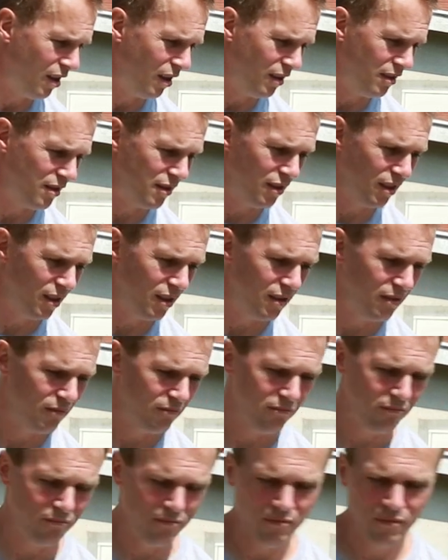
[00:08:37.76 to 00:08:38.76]
It's
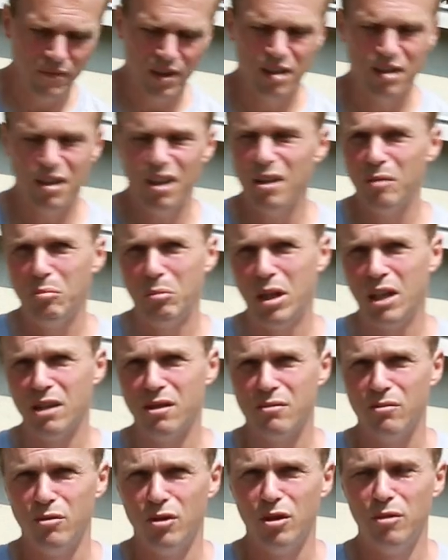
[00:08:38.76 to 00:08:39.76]
not the
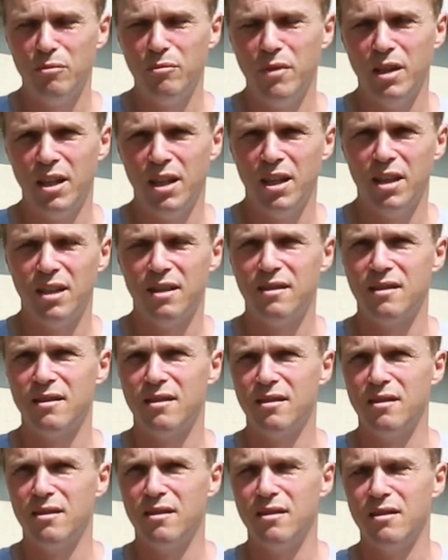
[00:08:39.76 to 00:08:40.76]
biggest room,
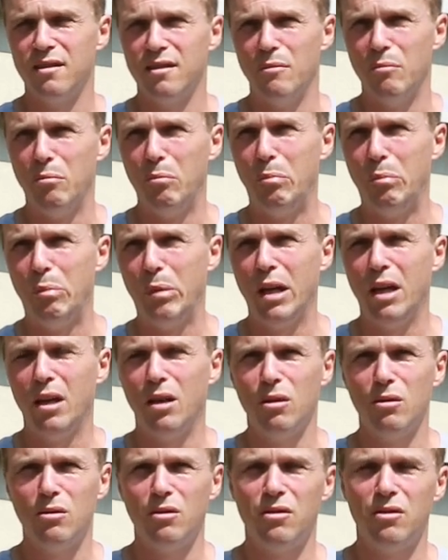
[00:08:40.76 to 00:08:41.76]
it's
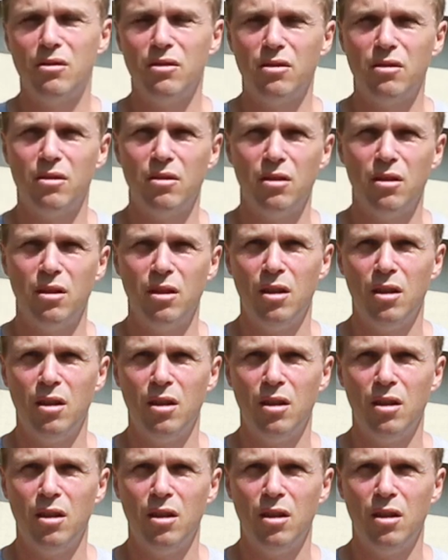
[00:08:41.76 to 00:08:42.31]
about